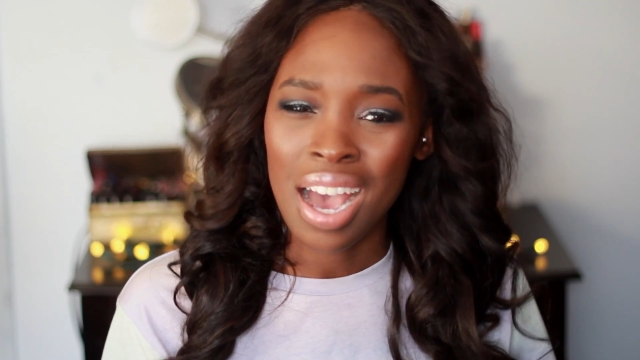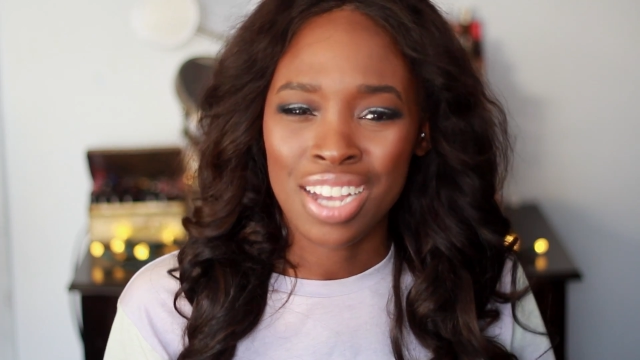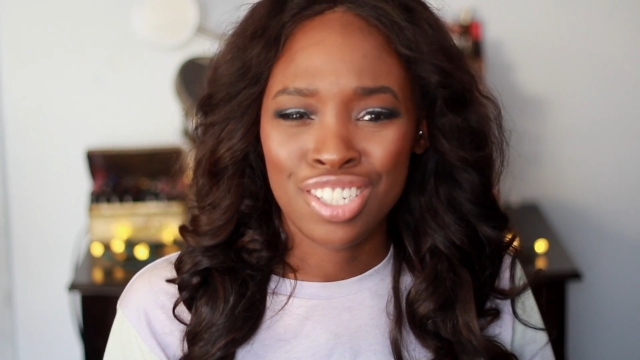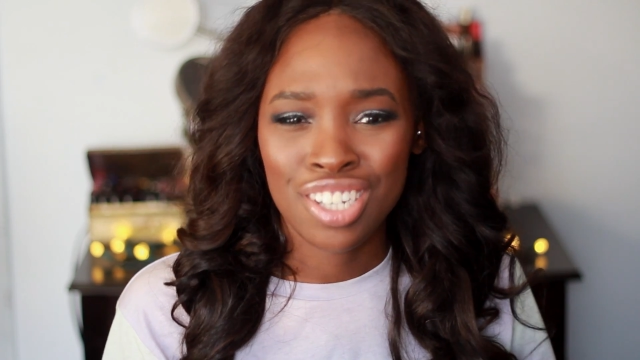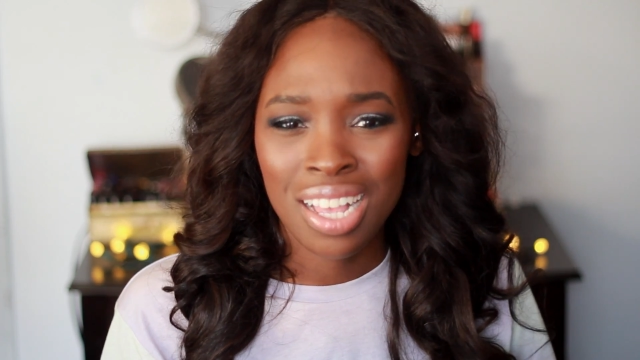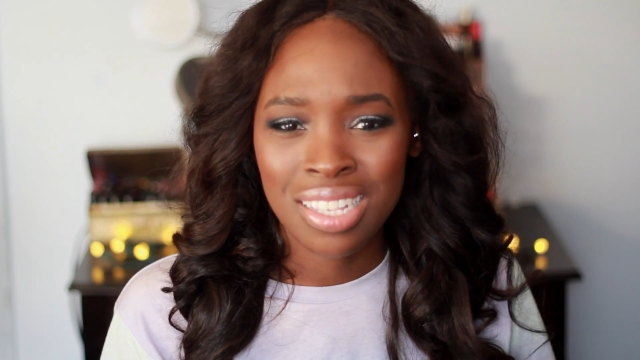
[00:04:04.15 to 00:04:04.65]

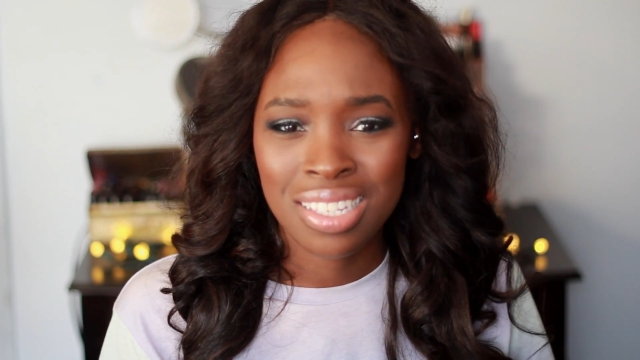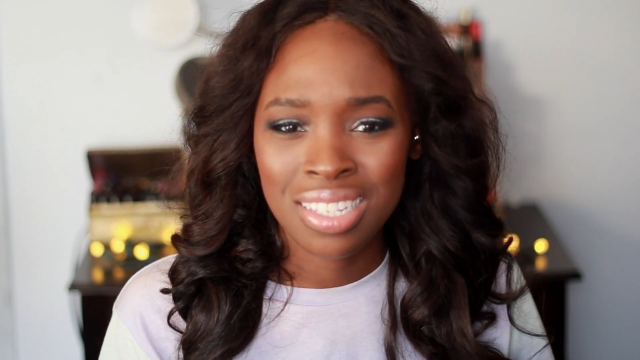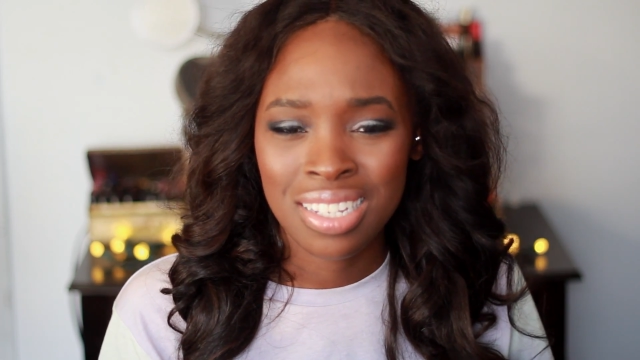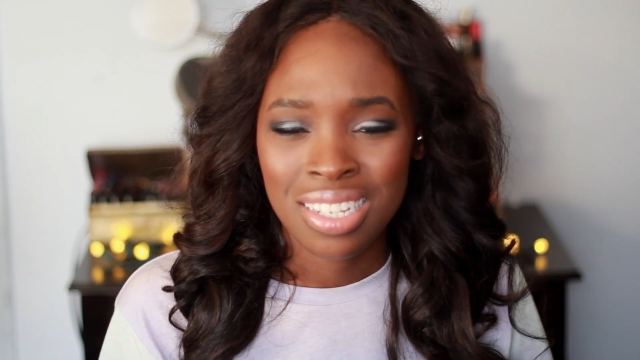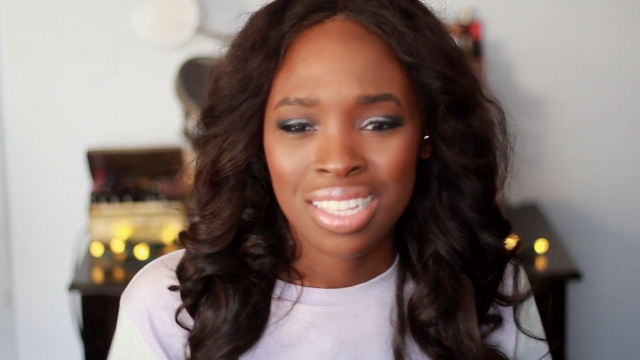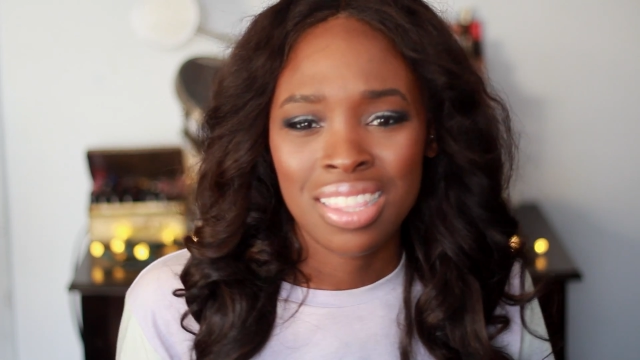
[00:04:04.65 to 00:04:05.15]
I
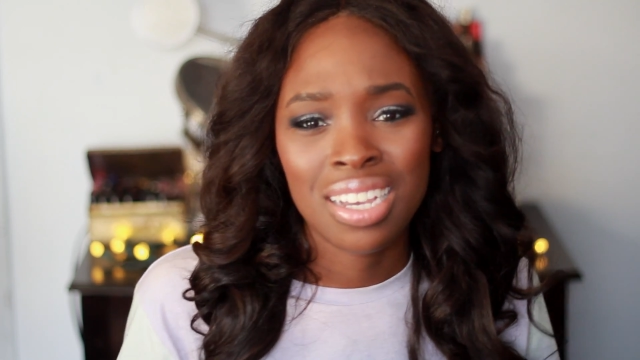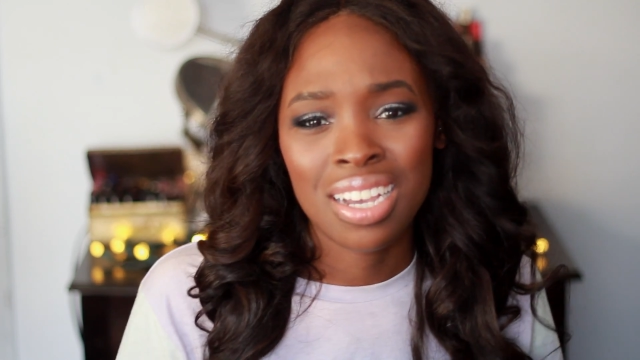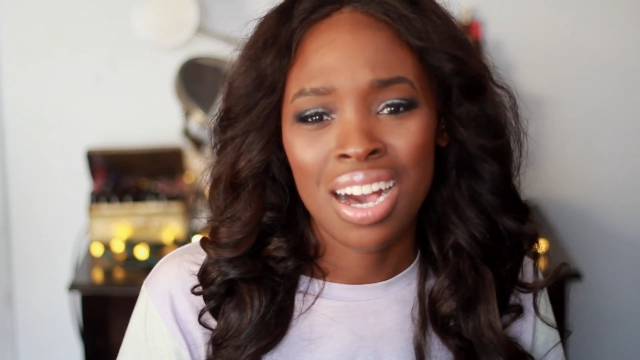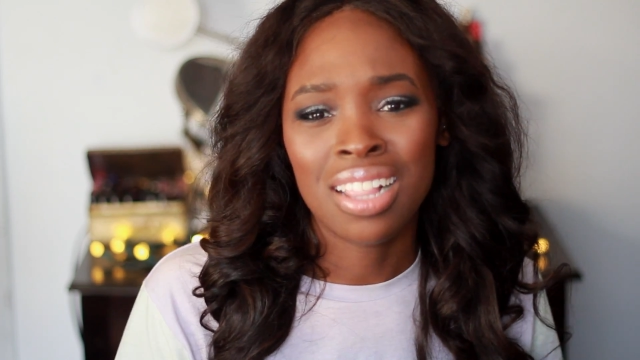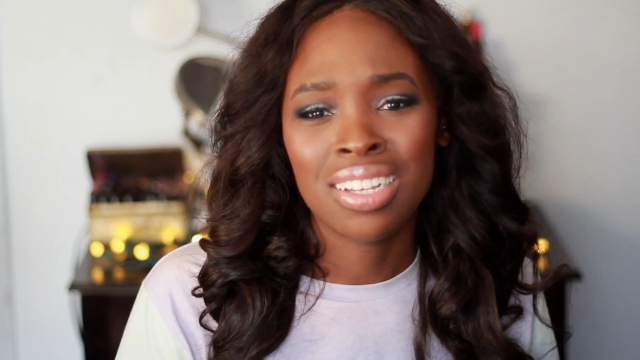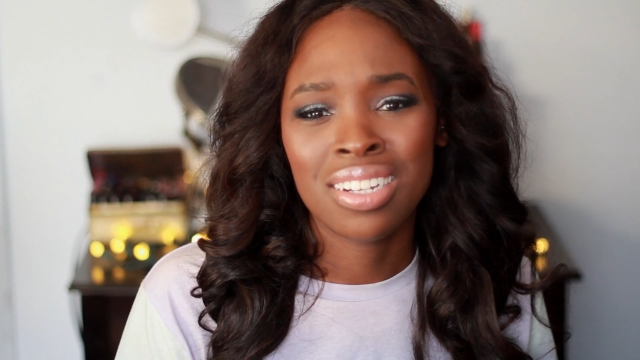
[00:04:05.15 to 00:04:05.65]
just, the
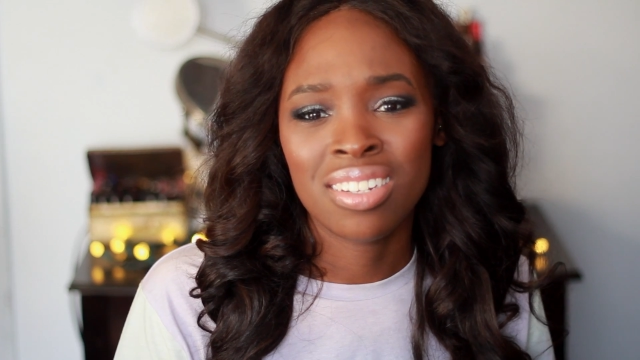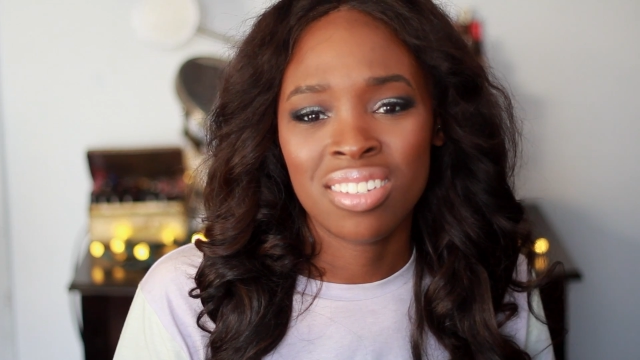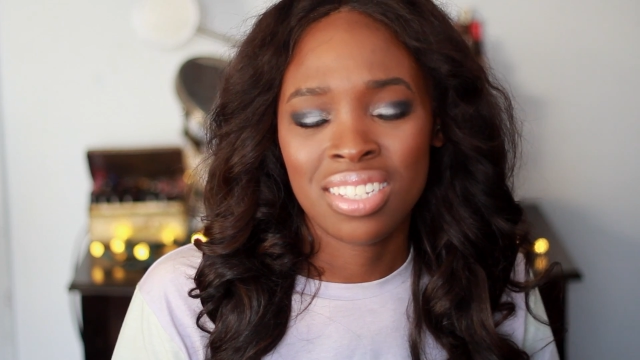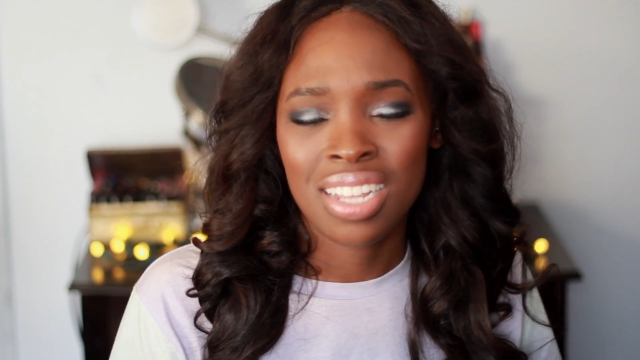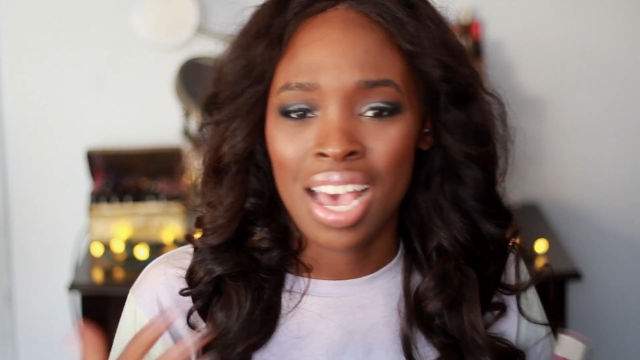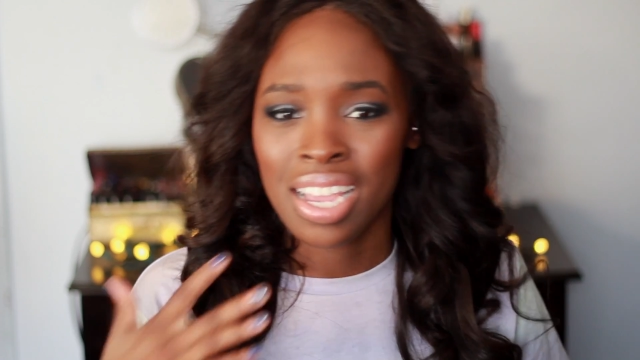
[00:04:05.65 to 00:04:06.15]

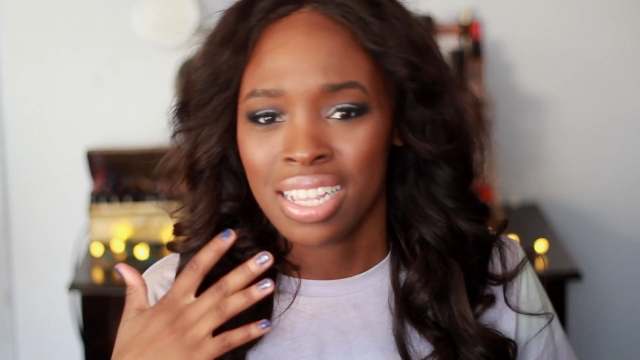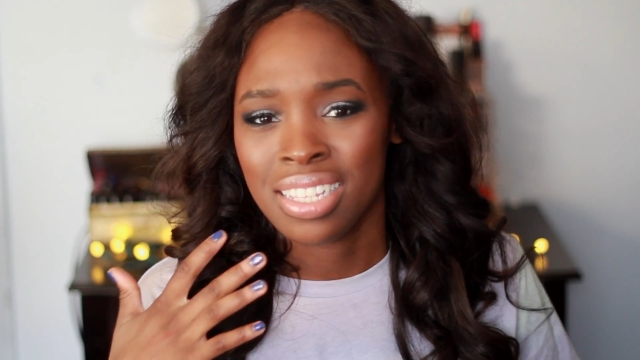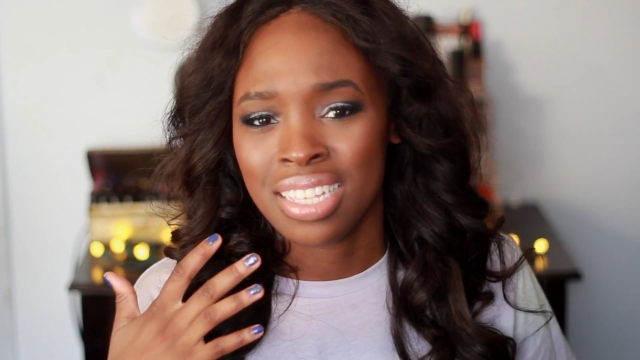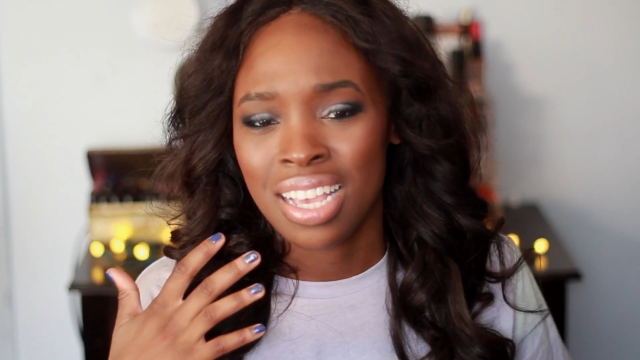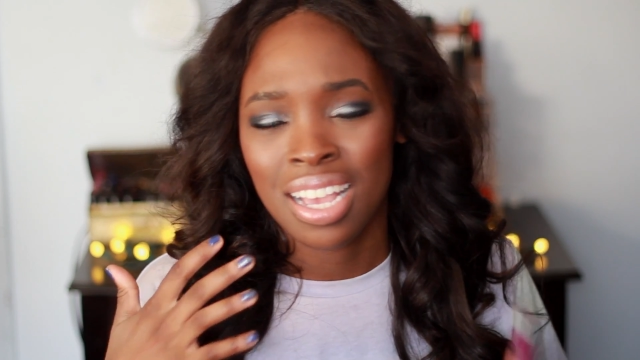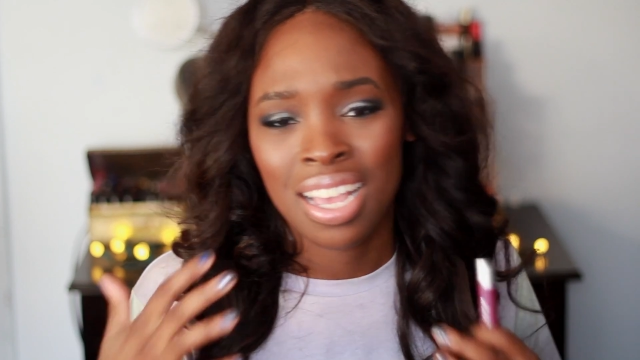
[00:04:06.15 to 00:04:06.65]
colors, I...
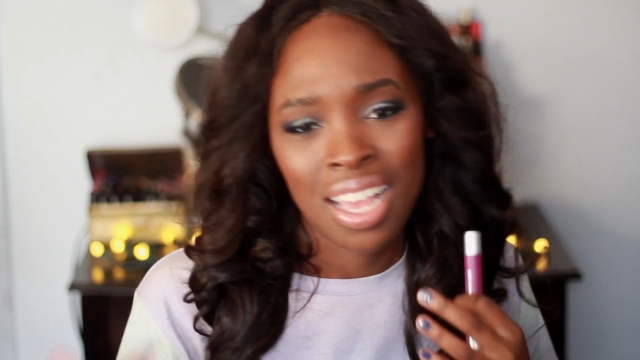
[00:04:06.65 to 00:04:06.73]
It,